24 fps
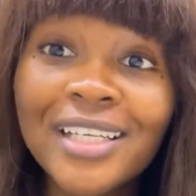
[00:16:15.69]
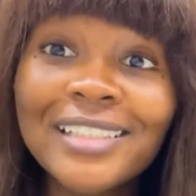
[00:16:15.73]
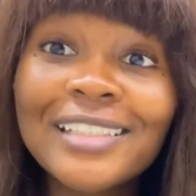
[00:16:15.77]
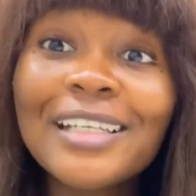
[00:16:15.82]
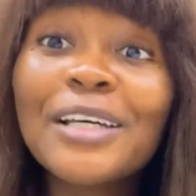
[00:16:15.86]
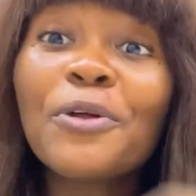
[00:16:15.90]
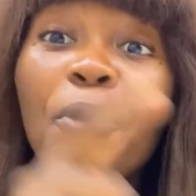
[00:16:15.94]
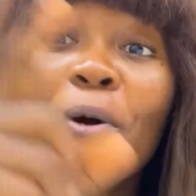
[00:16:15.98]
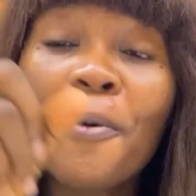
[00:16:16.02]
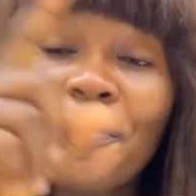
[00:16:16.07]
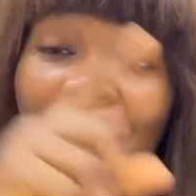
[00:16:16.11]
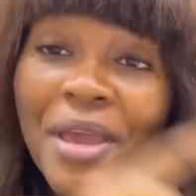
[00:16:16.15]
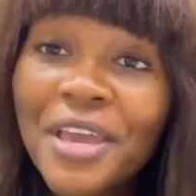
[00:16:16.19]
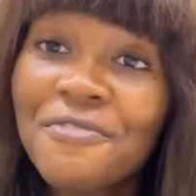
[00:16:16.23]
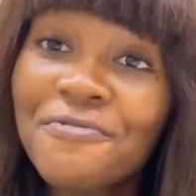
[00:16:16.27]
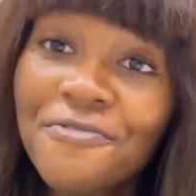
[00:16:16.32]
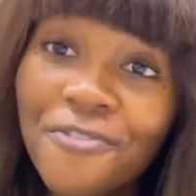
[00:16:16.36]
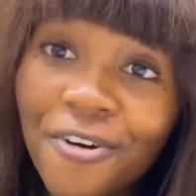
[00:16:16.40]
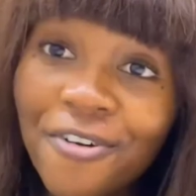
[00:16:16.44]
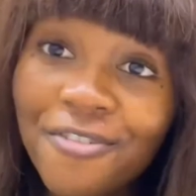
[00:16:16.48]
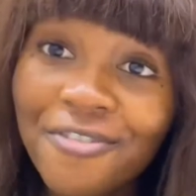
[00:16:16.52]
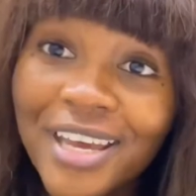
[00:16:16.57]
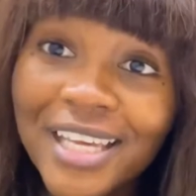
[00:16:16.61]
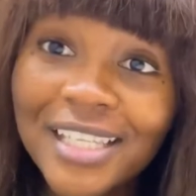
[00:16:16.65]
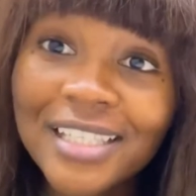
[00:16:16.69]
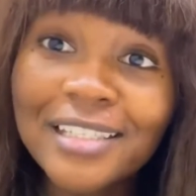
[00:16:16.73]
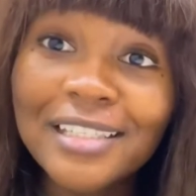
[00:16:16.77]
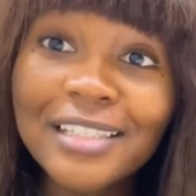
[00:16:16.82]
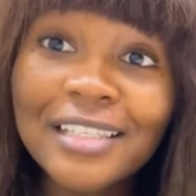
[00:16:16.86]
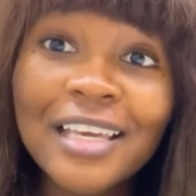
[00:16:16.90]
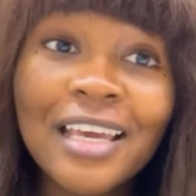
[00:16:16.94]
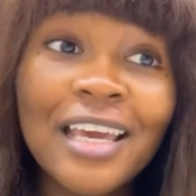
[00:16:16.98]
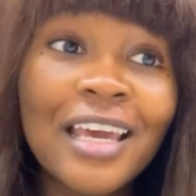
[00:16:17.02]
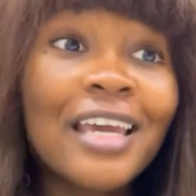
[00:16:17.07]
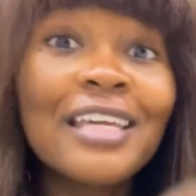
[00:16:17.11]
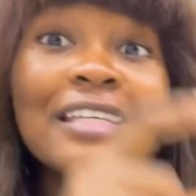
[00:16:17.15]
You're not paying for rent.
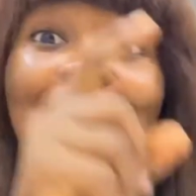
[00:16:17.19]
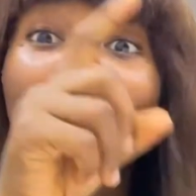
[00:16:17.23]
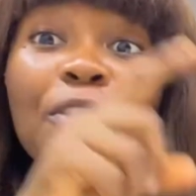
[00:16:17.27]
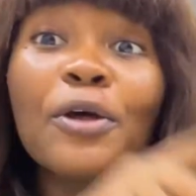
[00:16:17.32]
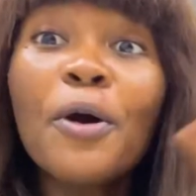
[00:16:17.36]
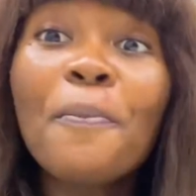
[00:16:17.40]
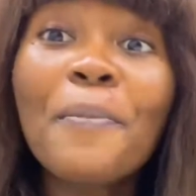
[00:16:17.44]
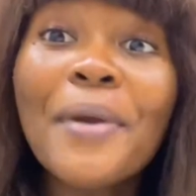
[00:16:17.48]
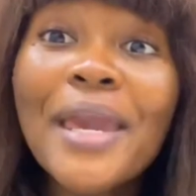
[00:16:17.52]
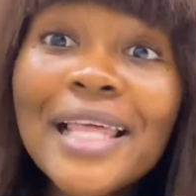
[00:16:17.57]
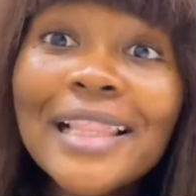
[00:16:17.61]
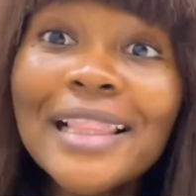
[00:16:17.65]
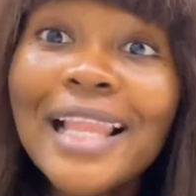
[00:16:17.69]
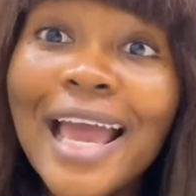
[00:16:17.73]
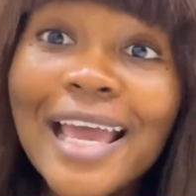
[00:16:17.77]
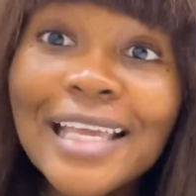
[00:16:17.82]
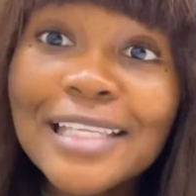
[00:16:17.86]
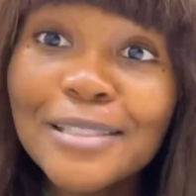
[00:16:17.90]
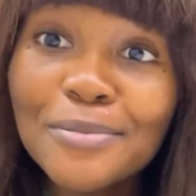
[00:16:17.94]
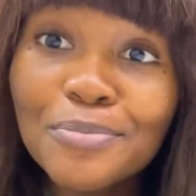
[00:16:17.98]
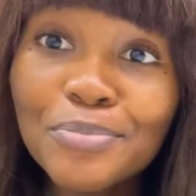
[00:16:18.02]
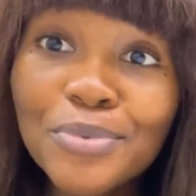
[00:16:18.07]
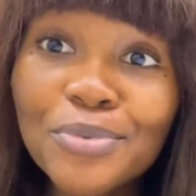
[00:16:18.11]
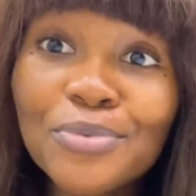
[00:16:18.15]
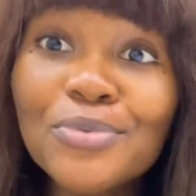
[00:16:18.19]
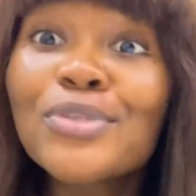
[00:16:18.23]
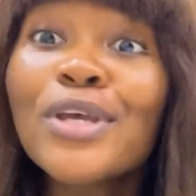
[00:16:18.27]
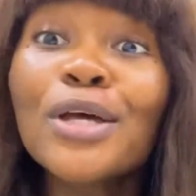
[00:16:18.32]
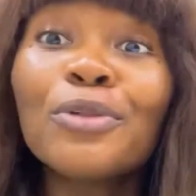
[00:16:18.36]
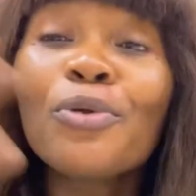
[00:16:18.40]
You're not paying light bills.